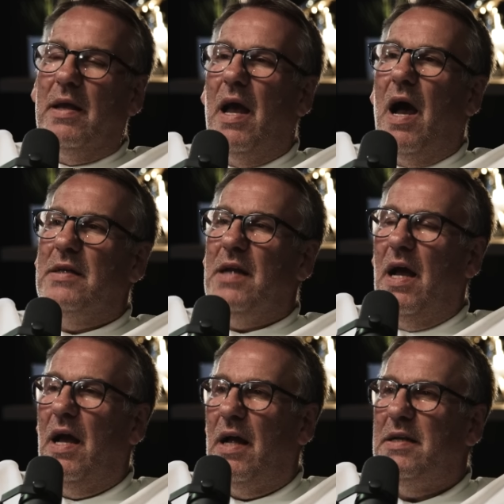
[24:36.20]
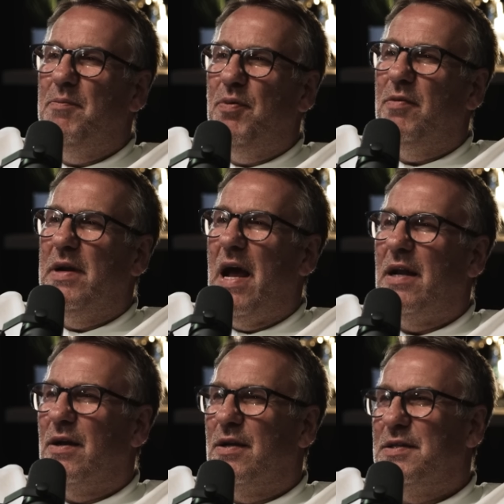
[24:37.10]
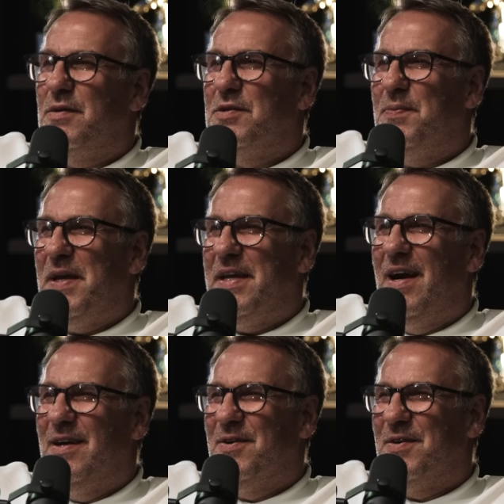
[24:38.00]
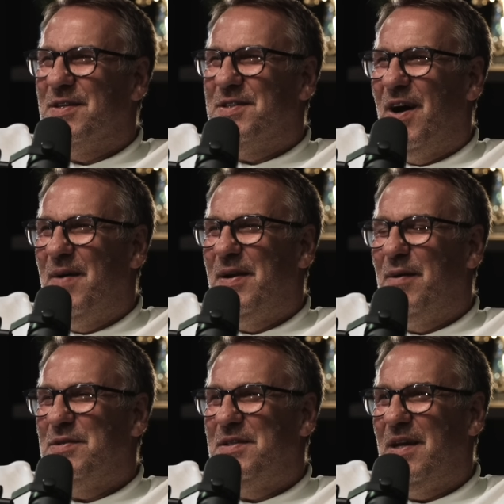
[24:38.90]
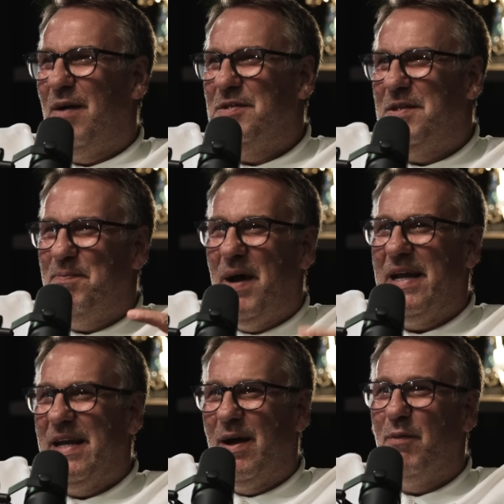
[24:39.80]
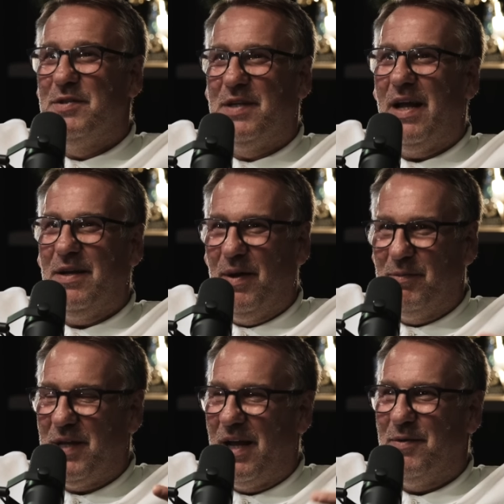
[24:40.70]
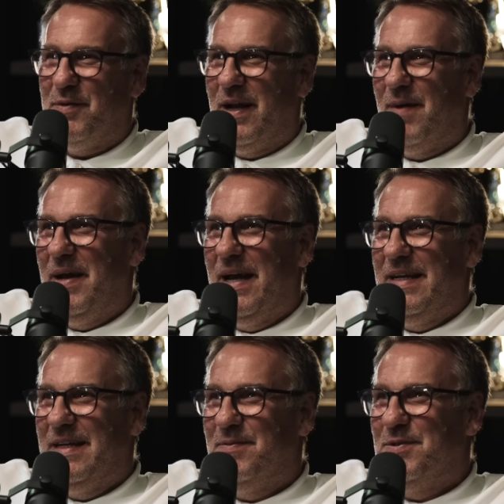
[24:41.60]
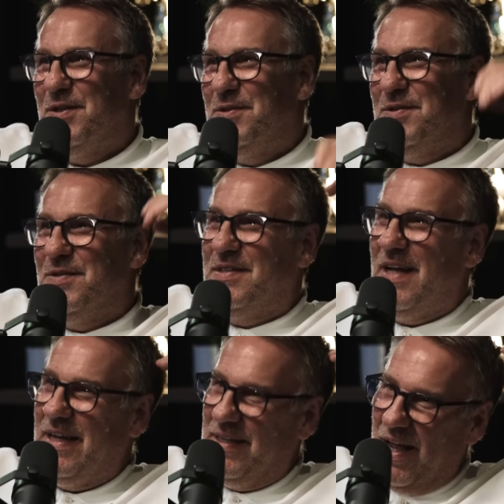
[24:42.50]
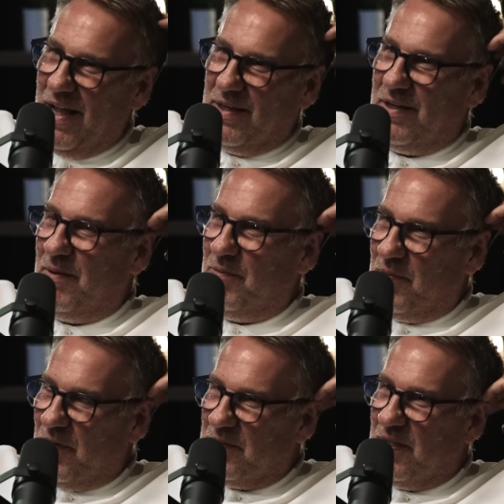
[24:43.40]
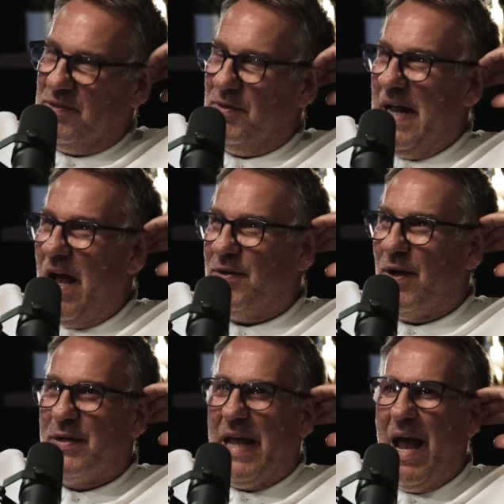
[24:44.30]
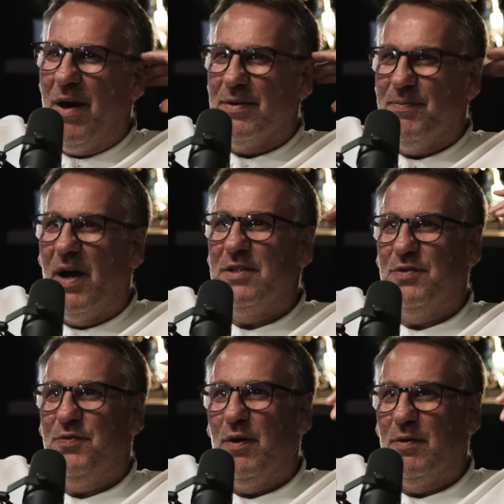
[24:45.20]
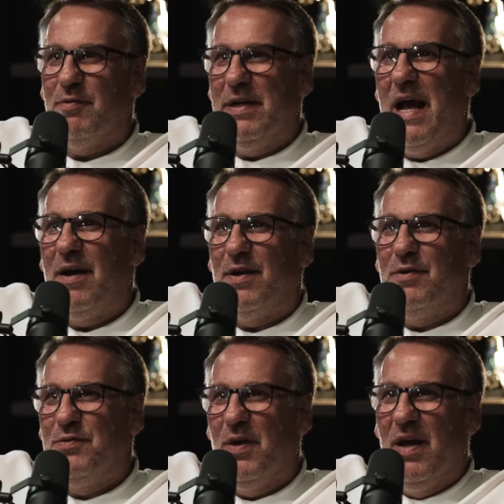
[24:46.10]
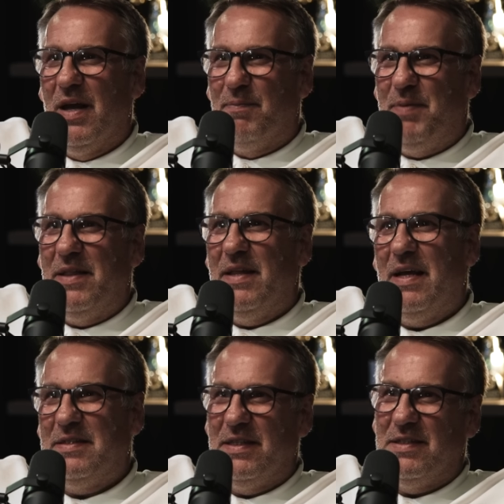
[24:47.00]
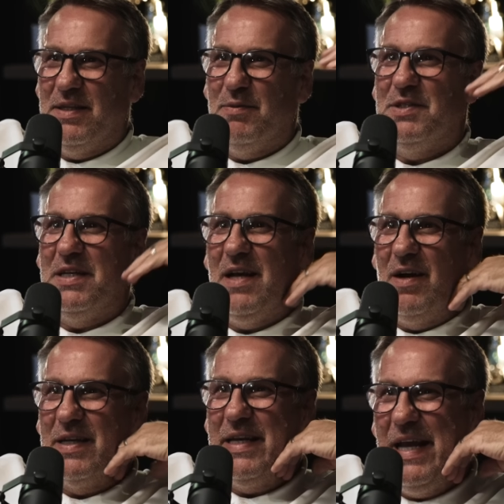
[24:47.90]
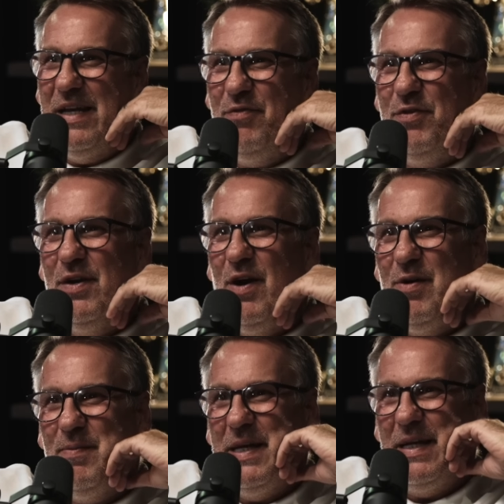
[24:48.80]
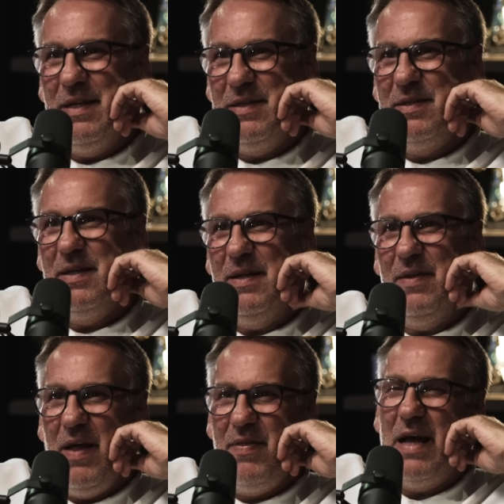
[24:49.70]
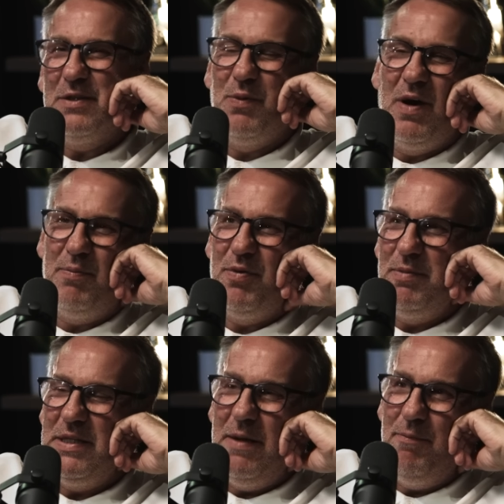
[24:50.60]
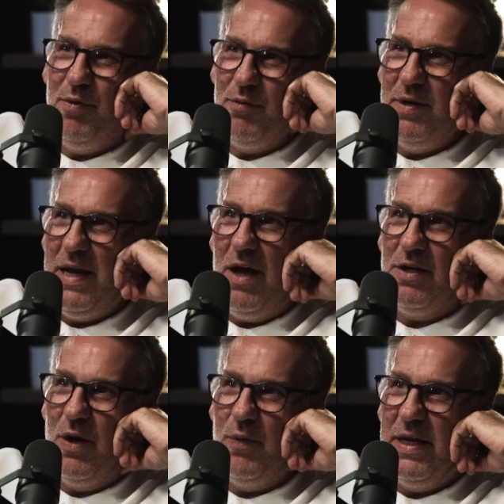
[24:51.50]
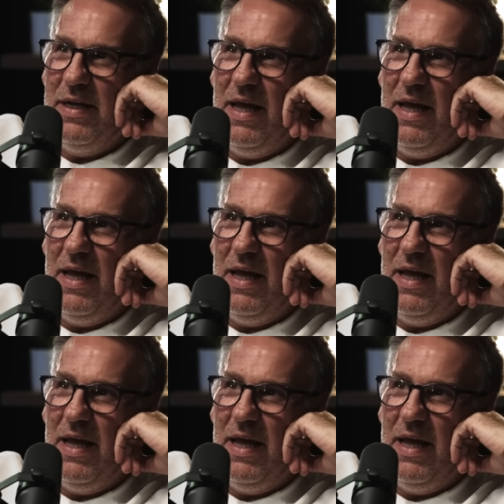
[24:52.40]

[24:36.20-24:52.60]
Yeah, I, I did put Ronaldo because he was a bit younger at the time, and I was I was debating. I was going to I was going to ring up Anthony, the producer, and say, "Does Ronaldo count?" But I just felt Ronaldo's been there since he was a young kid, if you know what I mean, and and and that's why I probably didn't put Ronaldo in